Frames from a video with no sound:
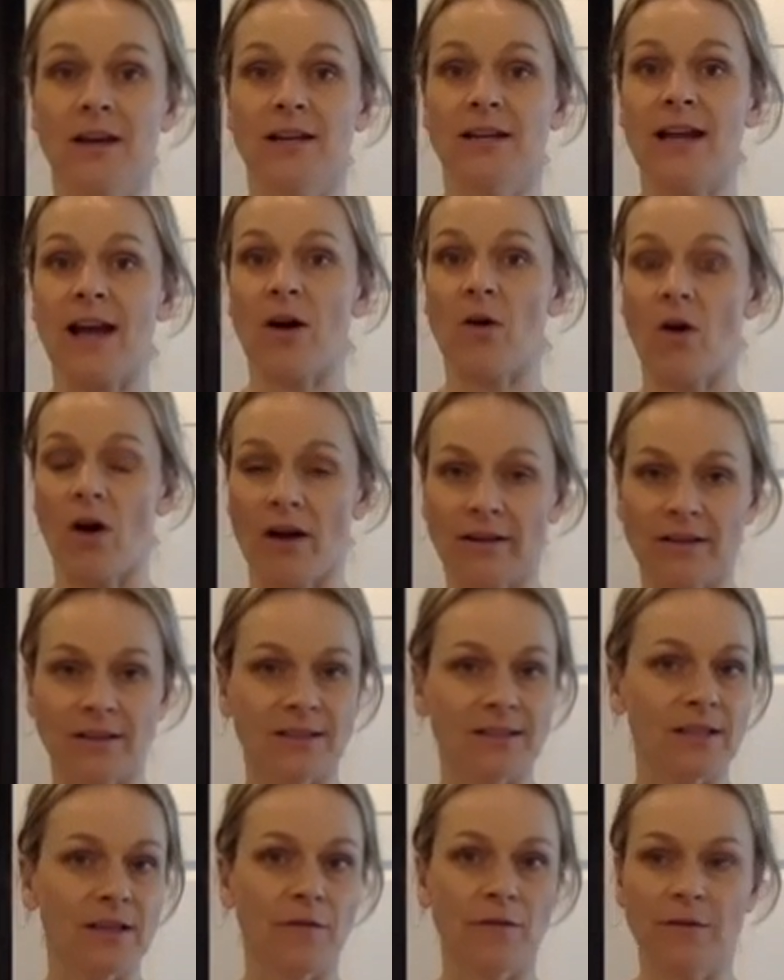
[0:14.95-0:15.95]
Now
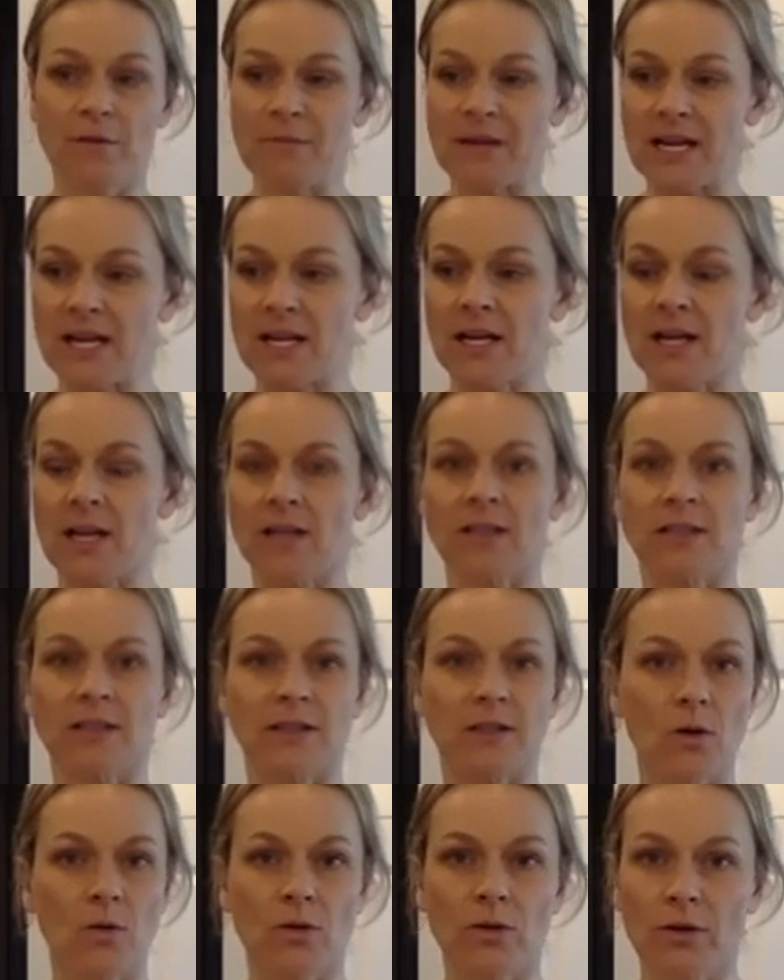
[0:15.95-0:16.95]
honestly for me,
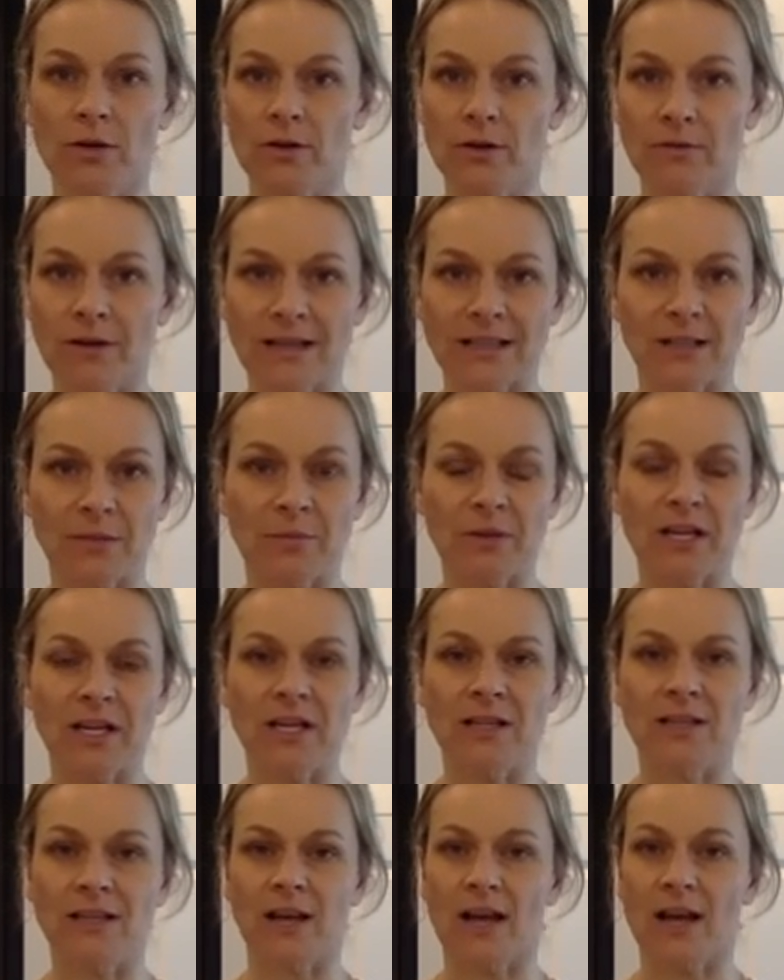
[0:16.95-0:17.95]
slow cooker
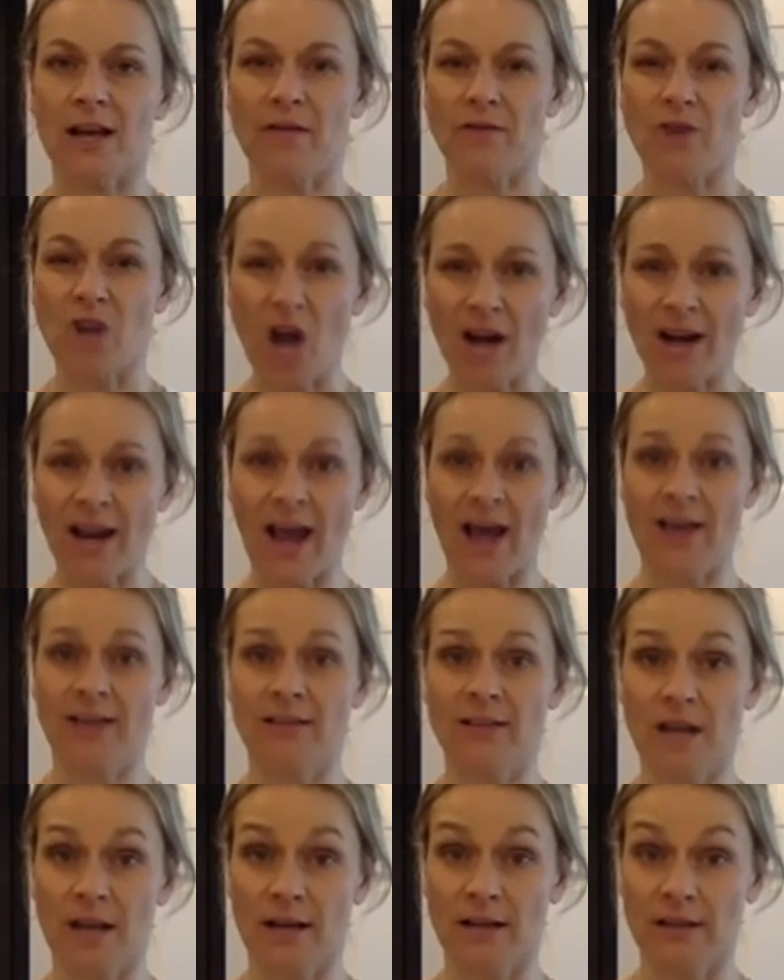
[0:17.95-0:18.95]
recipes I have not had a
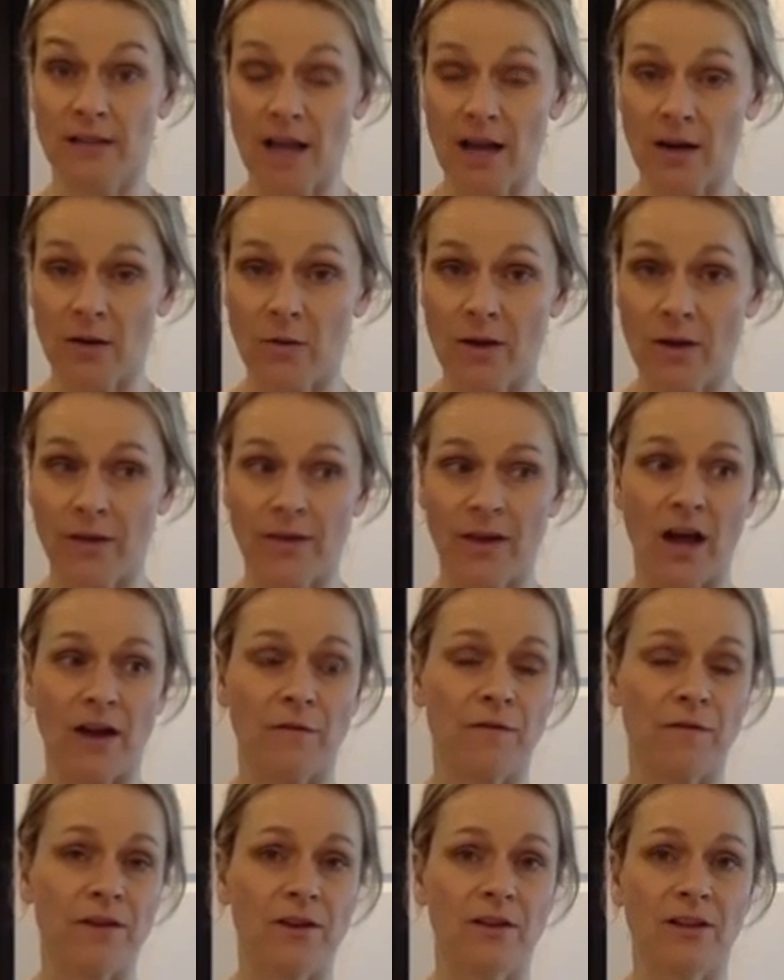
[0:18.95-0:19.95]
lot of luck with. I
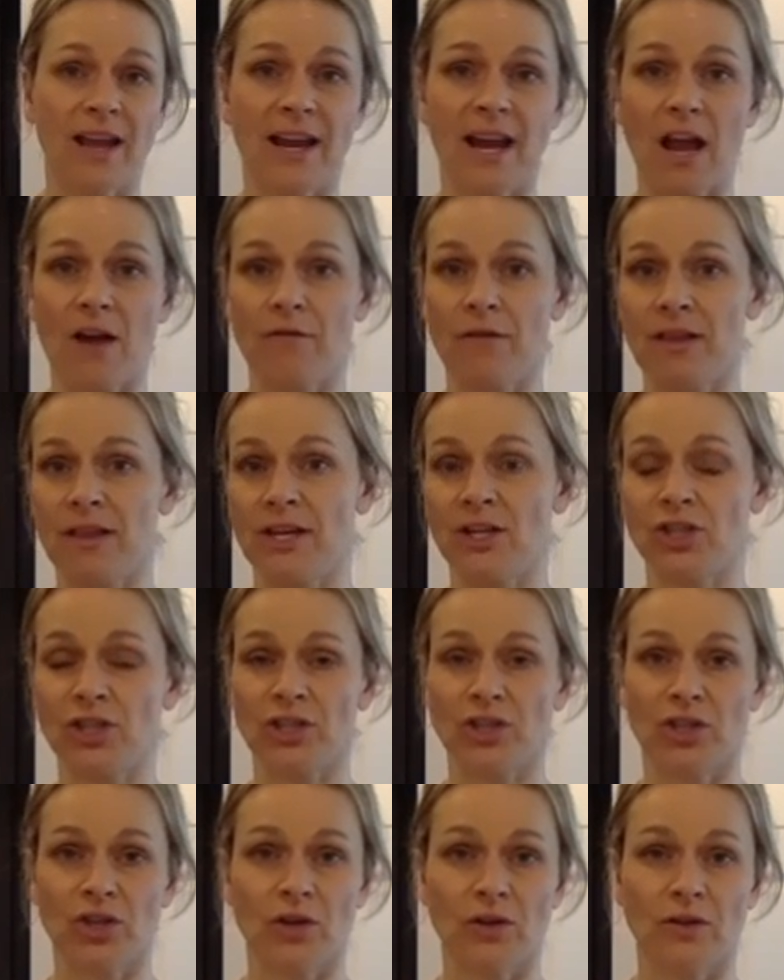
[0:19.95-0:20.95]
feel like everything
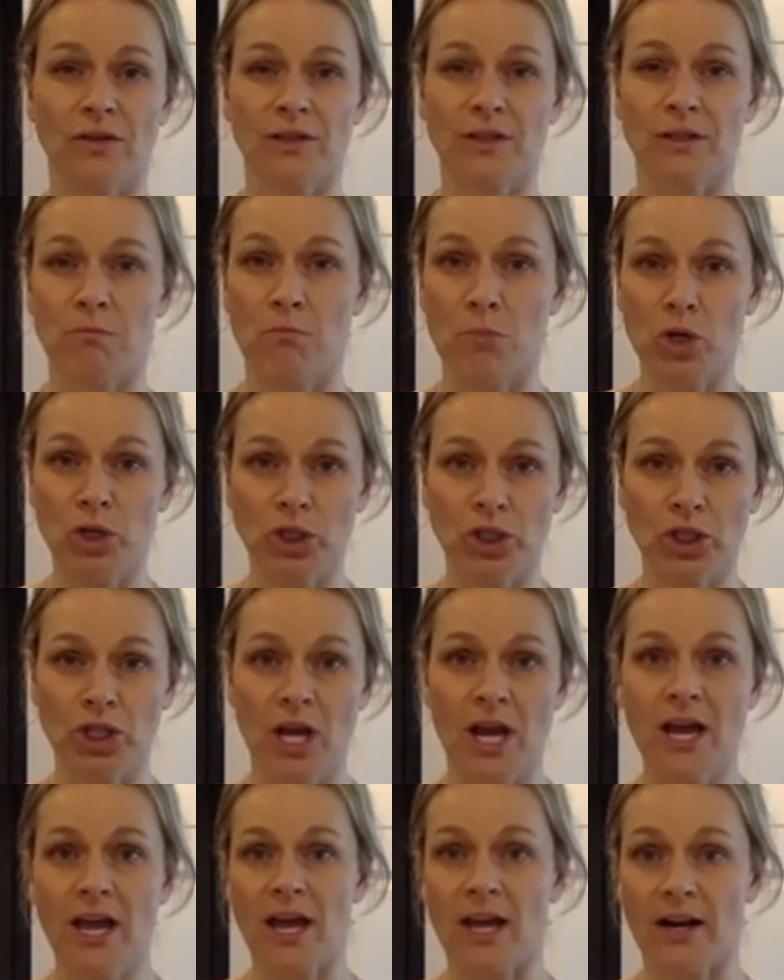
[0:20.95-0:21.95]
just turns to mush
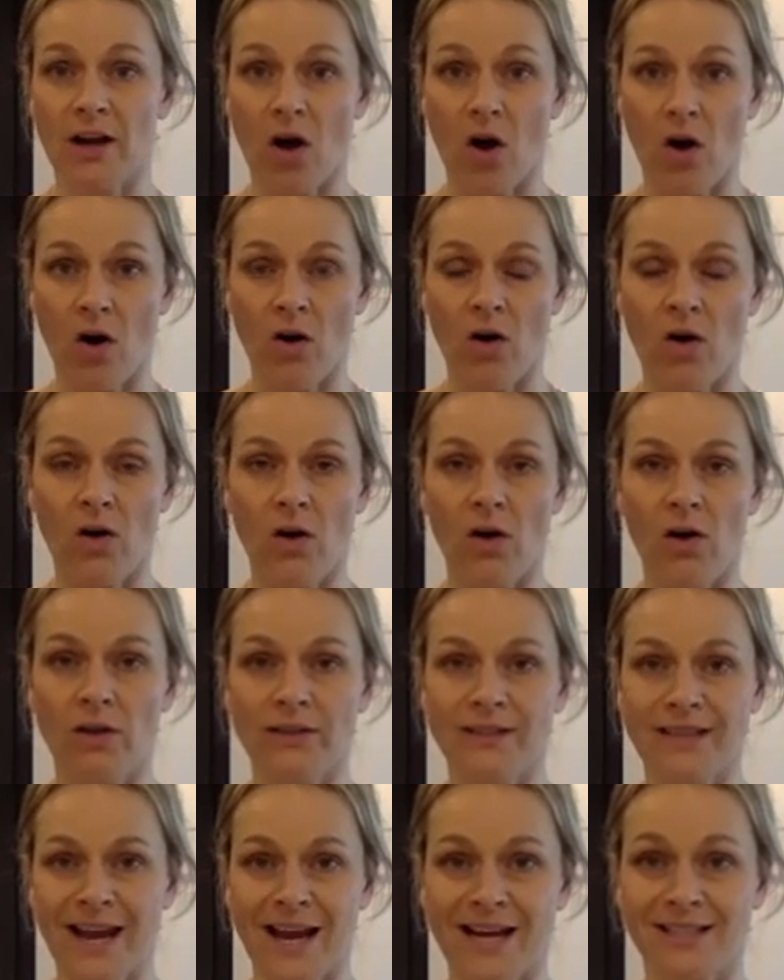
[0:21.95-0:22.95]
and it all
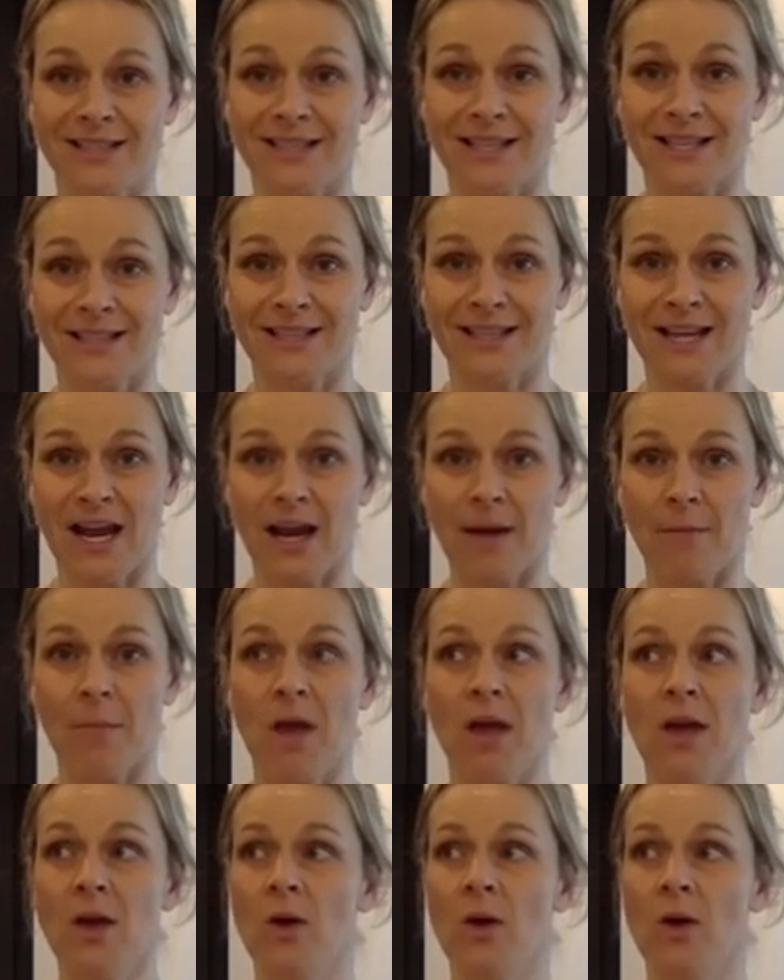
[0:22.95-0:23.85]
tastes the same.